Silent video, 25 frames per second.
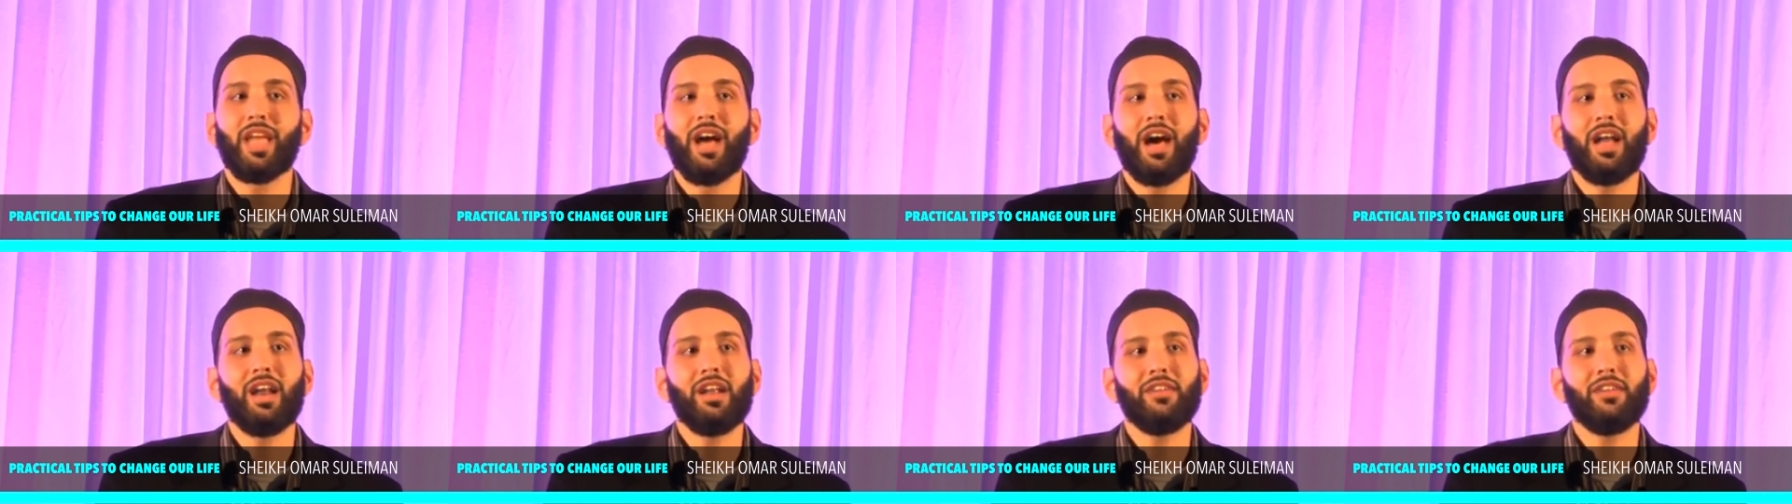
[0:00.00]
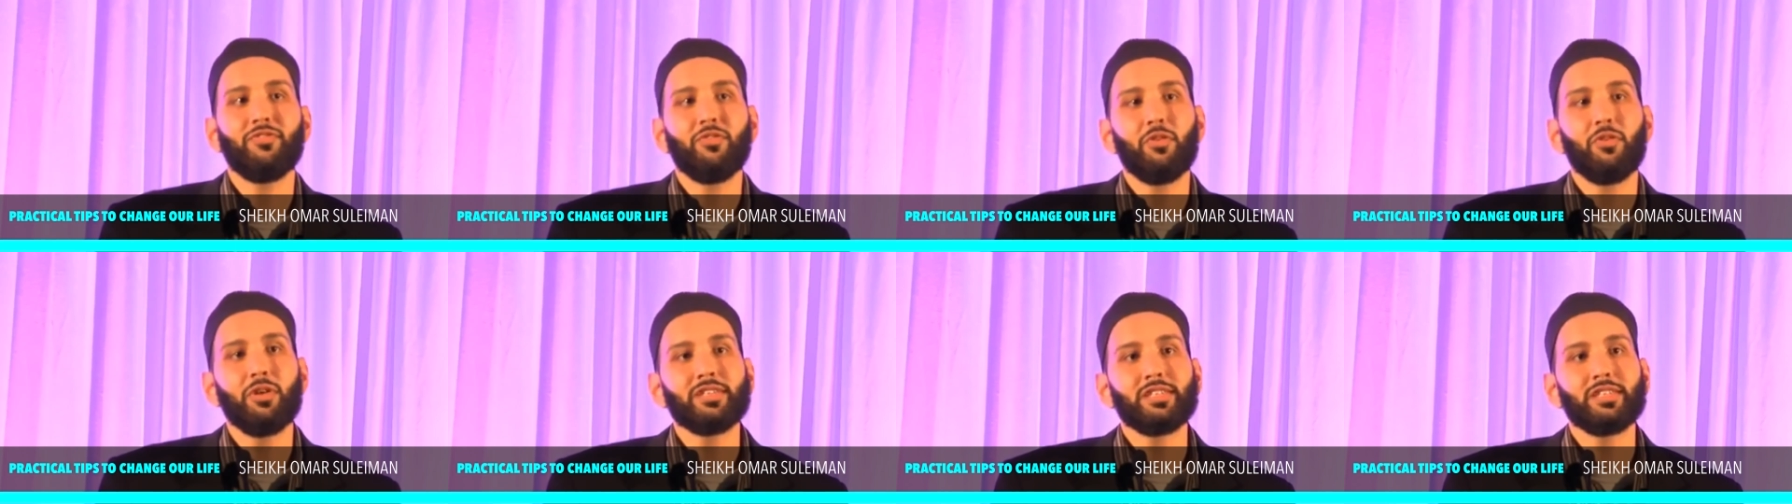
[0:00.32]
And
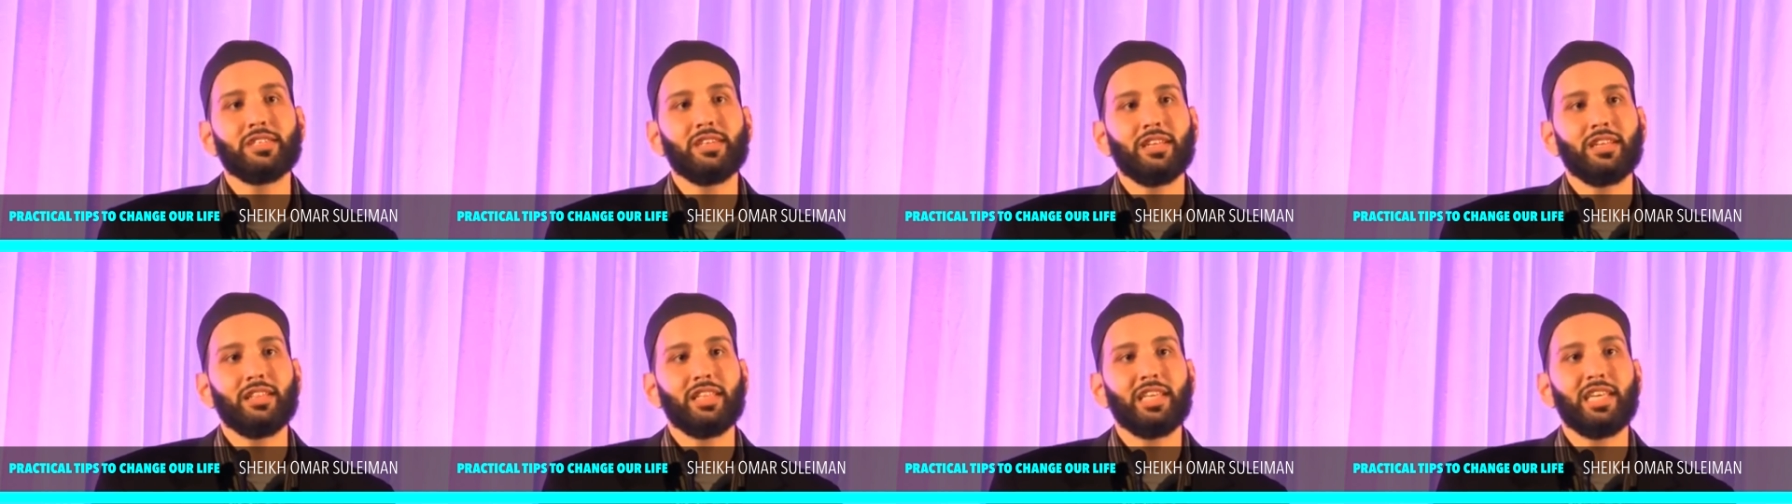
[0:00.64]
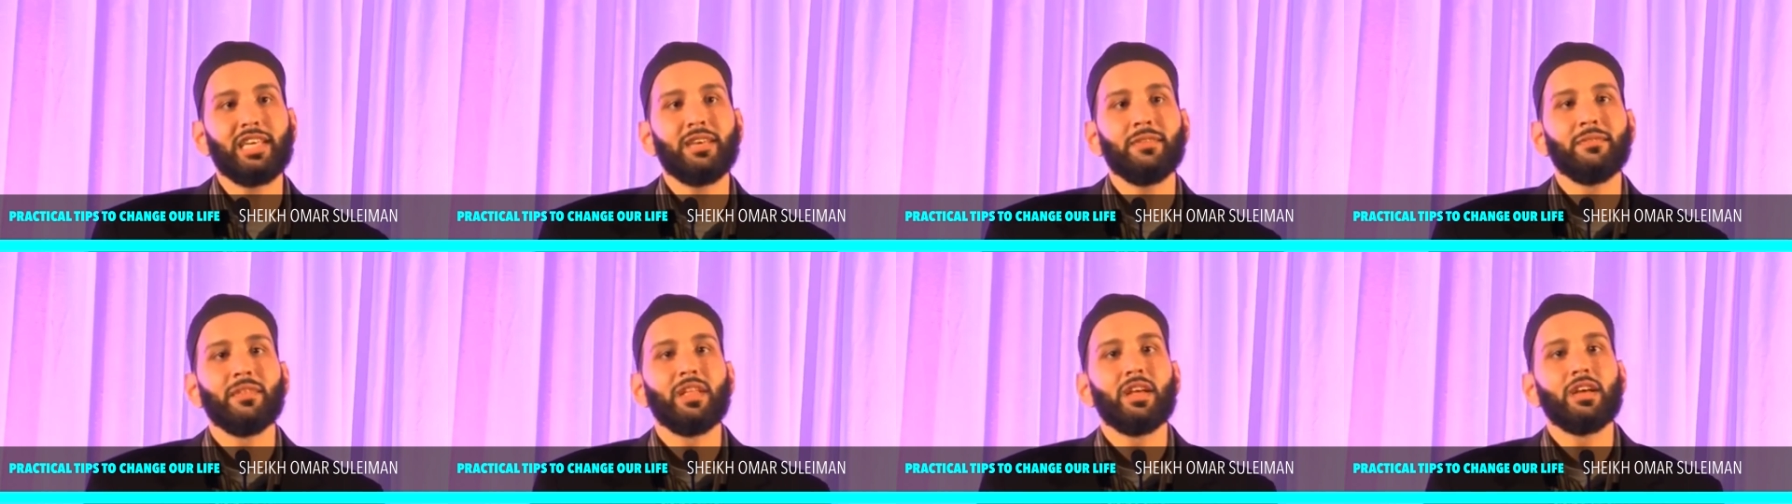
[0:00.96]

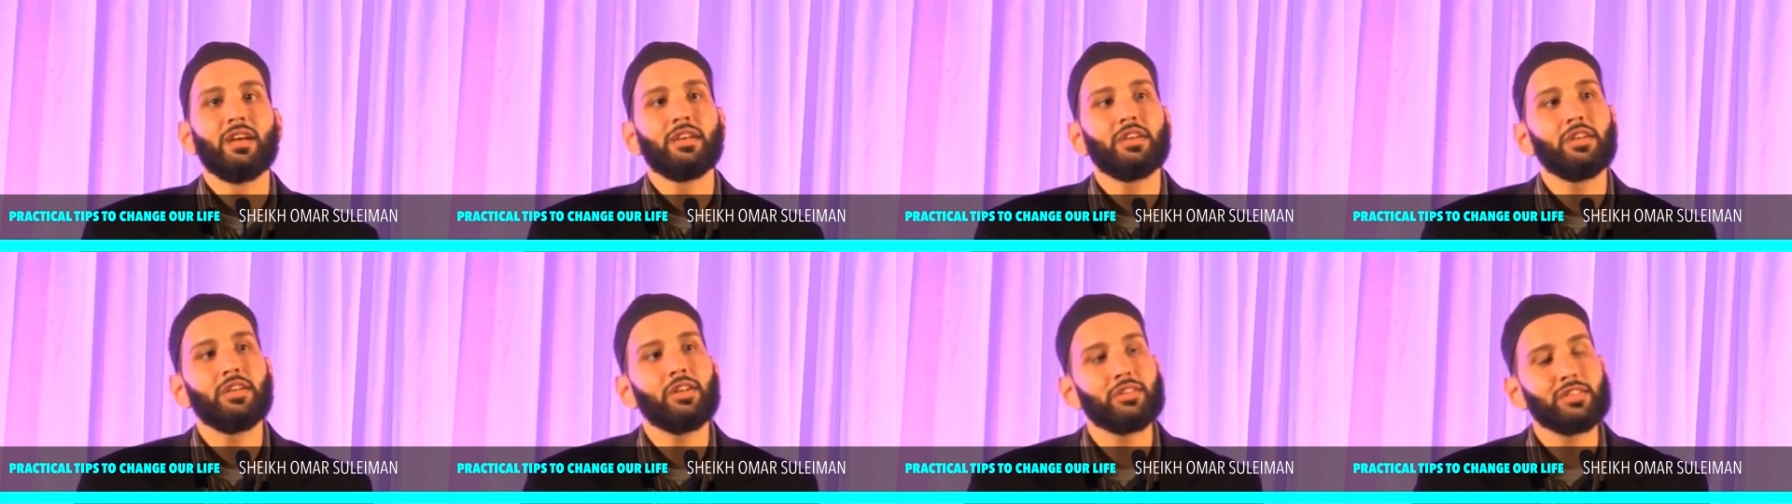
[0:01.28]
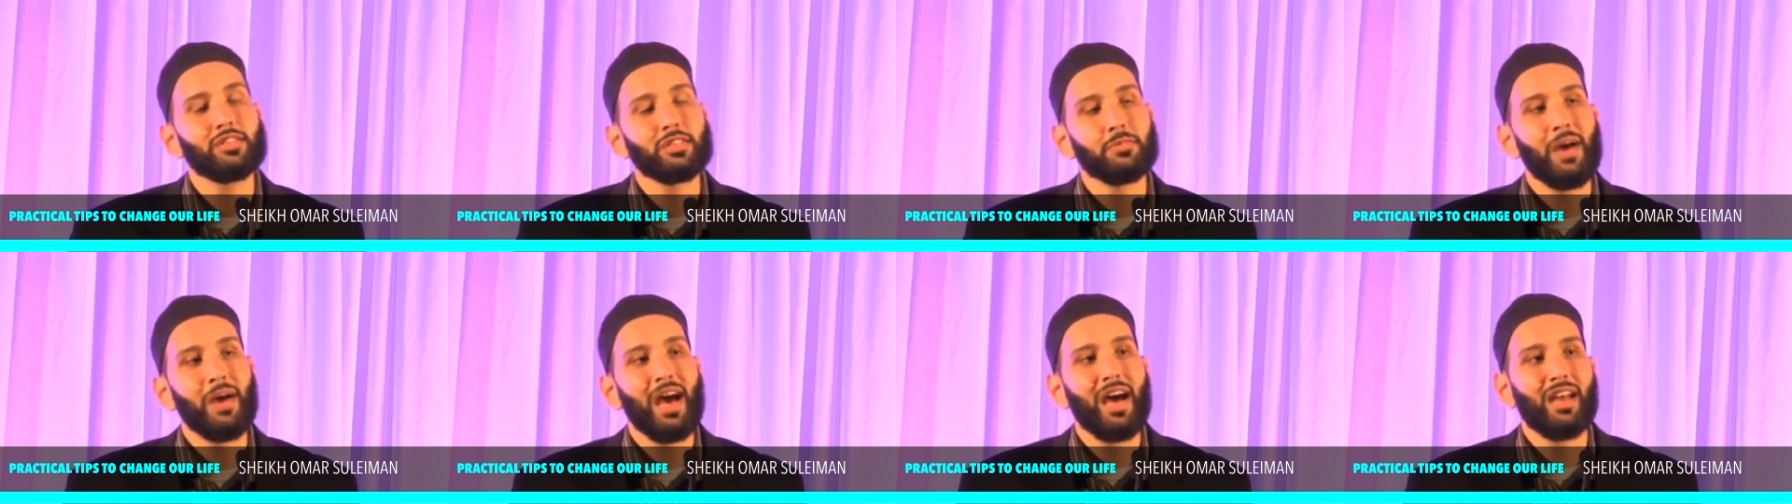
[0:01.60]
unfortunately, you know
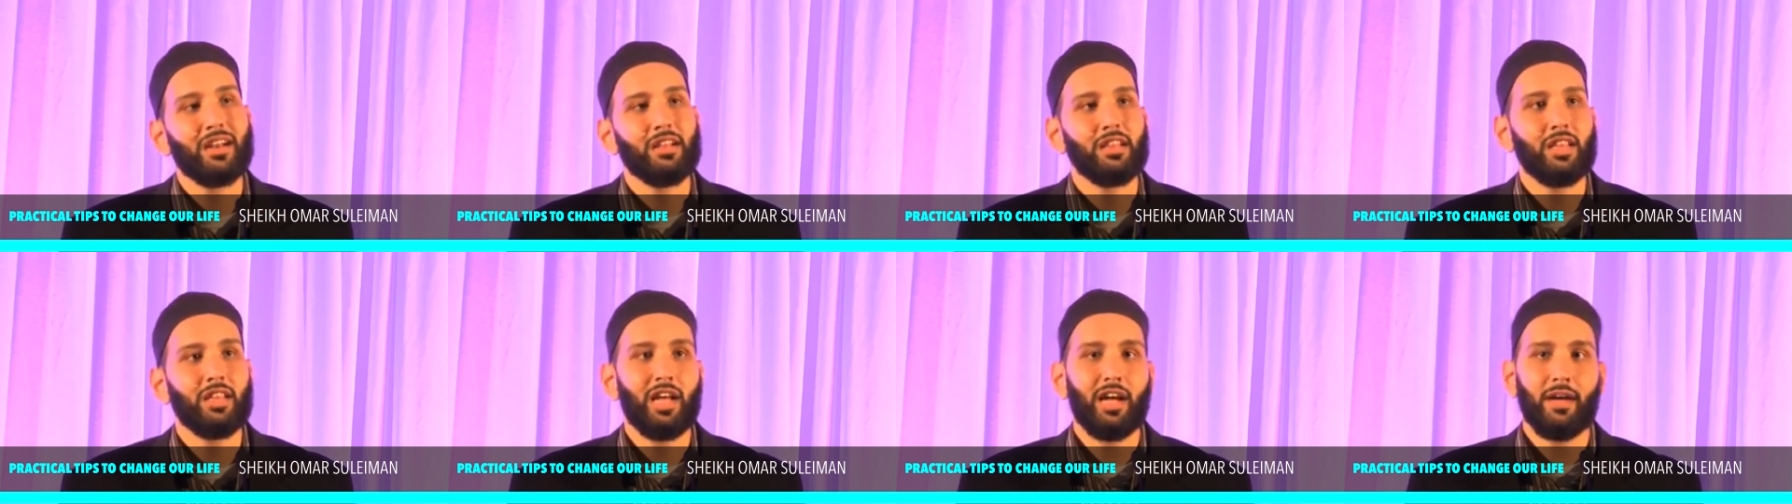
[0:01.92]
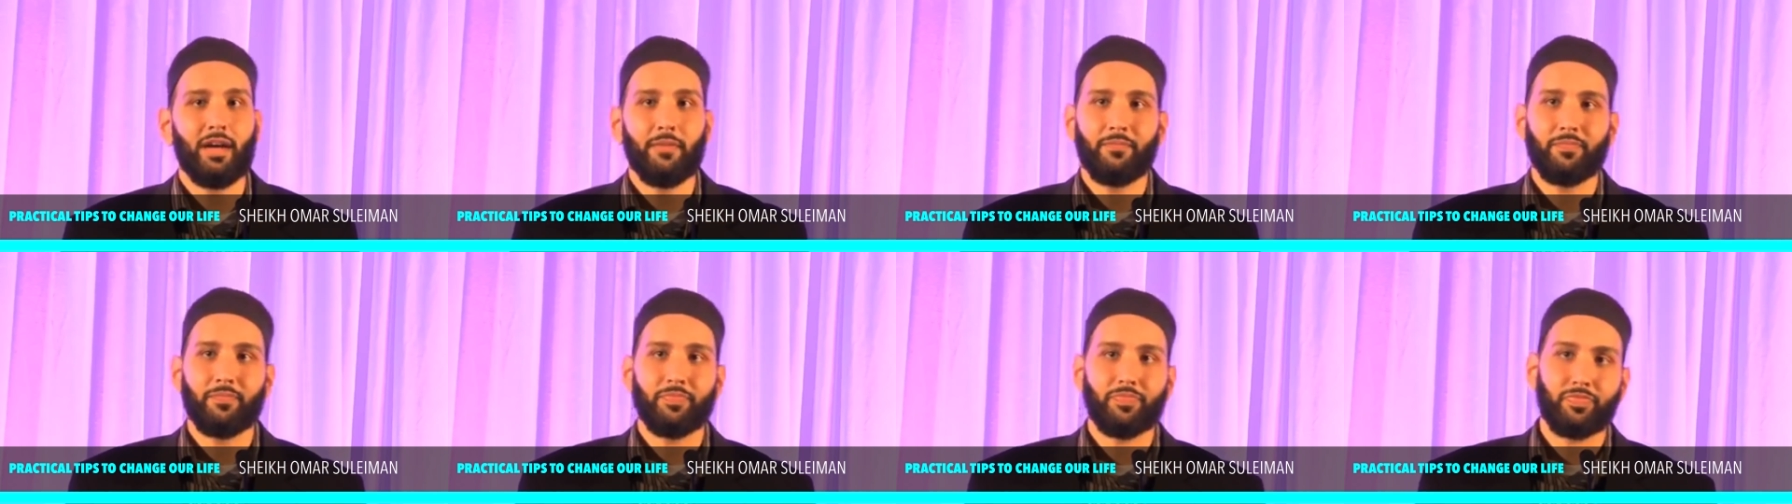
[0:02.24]
subhanallah,